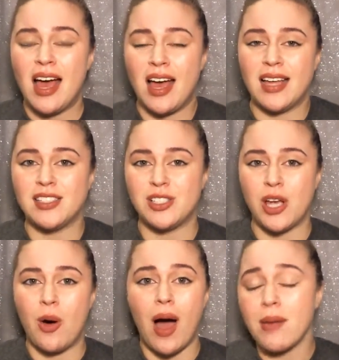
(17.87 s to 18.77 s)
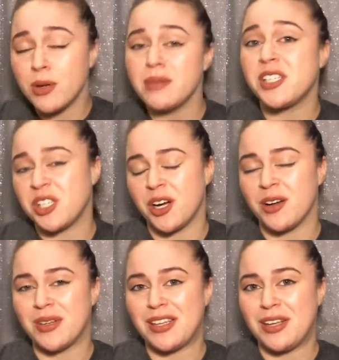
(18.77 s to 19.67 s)
And so I'm going to be sharing
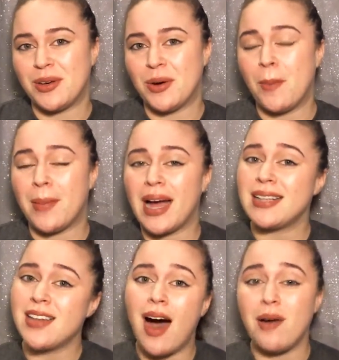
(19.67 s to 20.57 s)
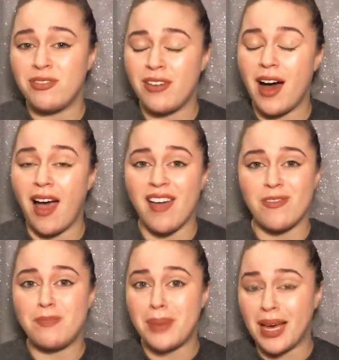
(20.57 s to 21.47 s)
with you my top 5
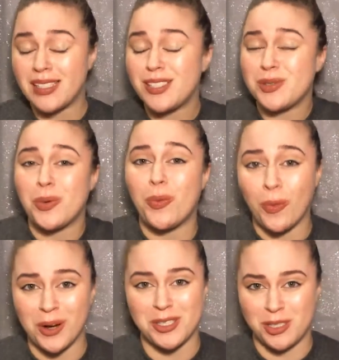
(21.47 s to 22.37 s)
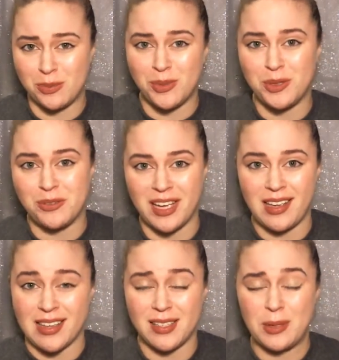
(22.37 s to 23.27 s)
best worst
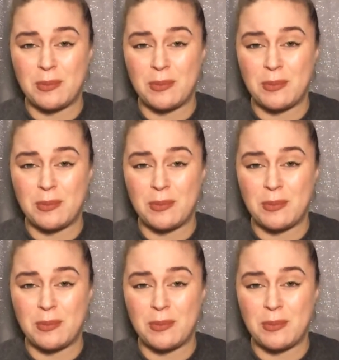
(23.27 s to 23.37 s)
movies.